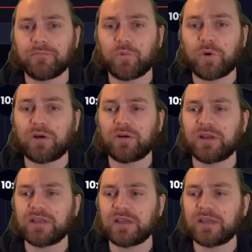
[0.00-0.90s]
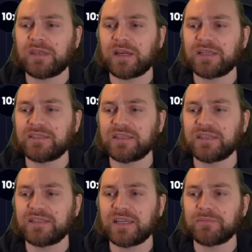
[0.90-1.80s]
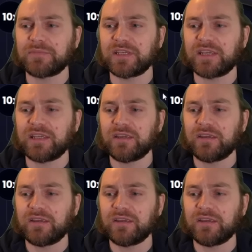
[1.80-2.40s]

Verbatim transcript: well, 90 DMT